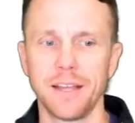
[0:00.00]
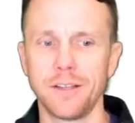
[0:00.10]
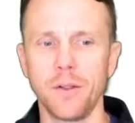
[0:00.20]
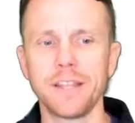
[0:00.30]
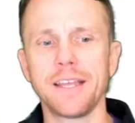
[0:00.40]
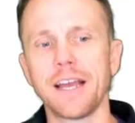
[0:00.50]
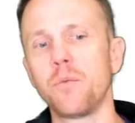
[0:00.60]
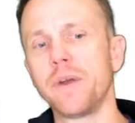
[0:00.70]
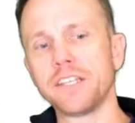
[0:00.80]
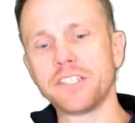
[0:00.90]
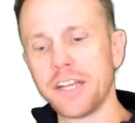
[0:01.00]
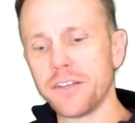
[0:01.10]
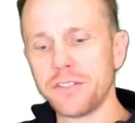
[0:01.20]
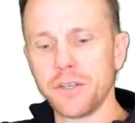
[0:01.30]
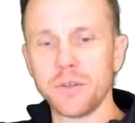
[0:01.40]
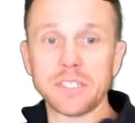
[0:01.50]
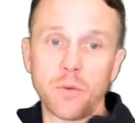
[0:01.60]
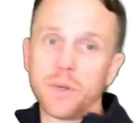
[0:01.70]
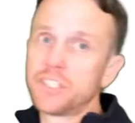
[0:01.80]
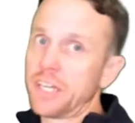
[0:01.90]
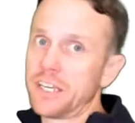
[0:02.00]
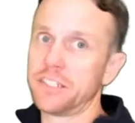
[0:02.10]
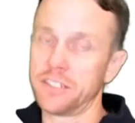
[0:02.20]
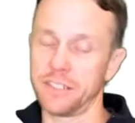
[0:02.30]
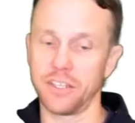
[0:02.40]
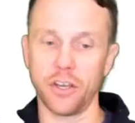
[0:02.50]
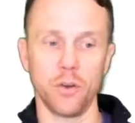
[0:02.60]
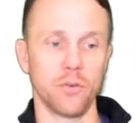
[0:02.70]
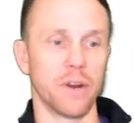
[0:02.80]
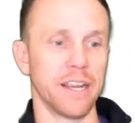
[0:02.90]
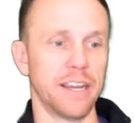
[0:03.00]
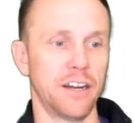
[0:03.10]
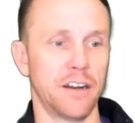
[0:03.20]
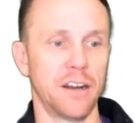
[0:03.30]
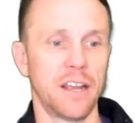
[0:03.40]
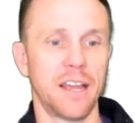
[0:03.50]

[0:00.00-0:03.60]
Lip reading: The only thing I wish I could do is I wish I could code right here.